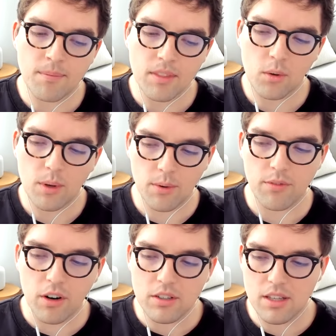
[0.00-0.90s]
We
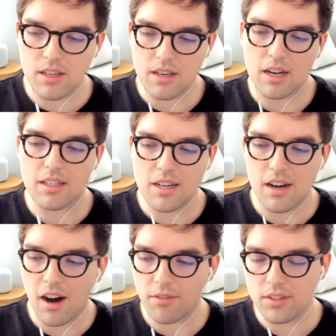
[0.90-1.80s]
refer to this idea
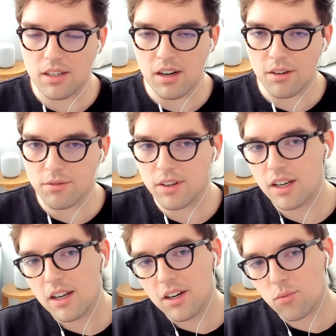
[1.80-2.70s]
often of
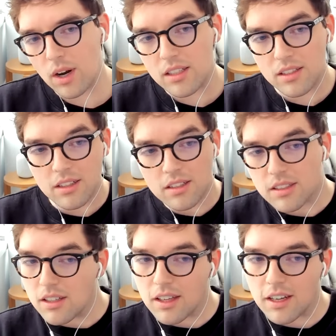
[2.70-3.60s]
raising the
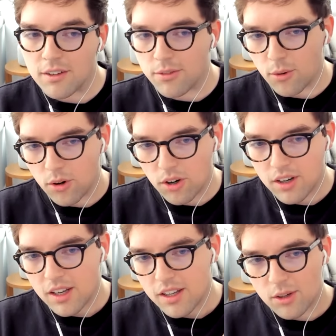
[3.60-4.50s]
ceiling
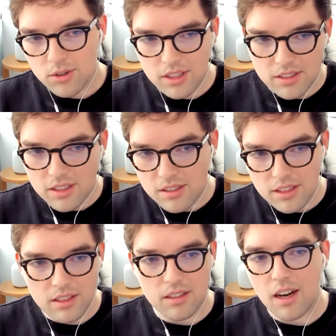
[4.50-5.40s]
for those
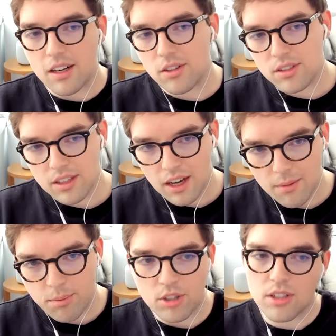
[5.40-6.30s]
existing designers and kind
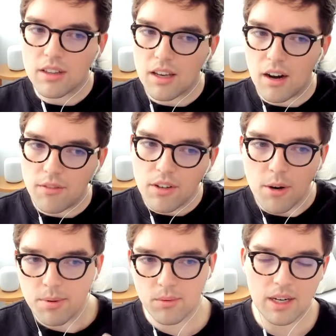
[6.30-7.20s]
of pushing the
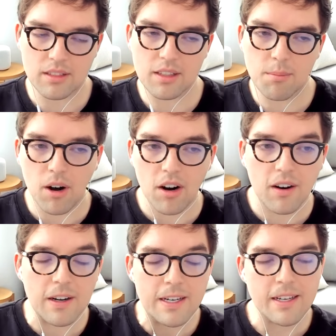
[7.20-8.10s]
envelope and raising the
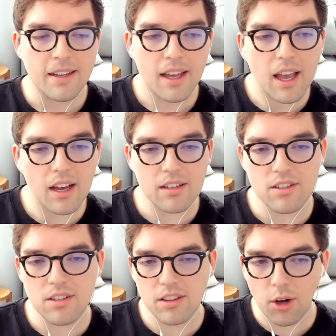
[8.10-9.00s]
bar,
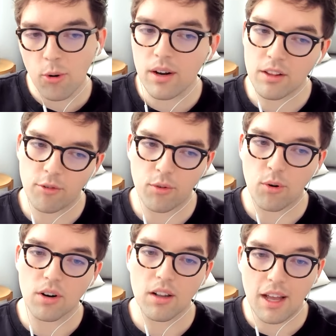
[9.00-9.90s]
and lowering the
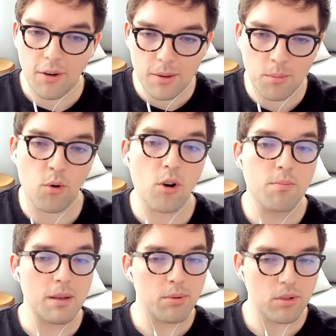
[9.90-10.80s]
floor and allowing more
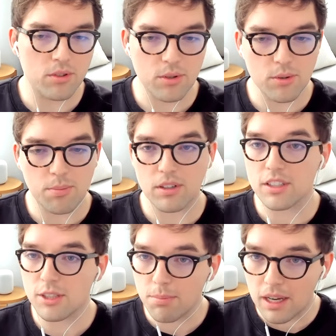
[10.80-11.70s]
people to
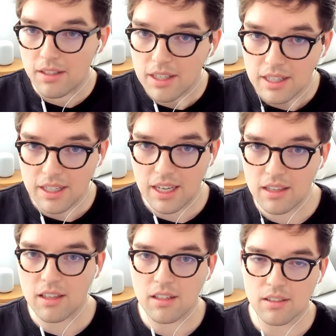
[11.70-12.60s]
participate
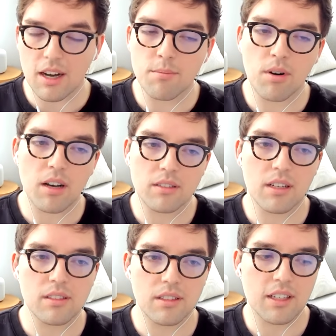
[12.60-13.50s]
in the design
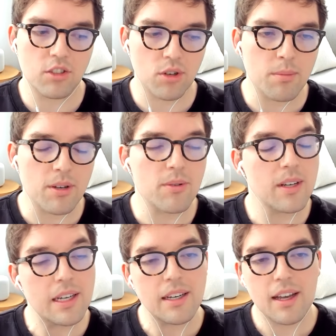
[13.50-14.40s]
process and contribute.
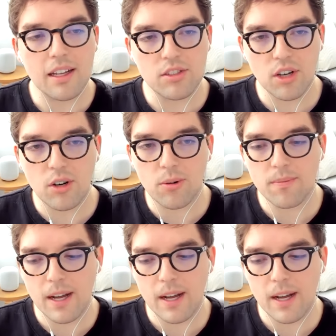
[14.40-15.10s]
And so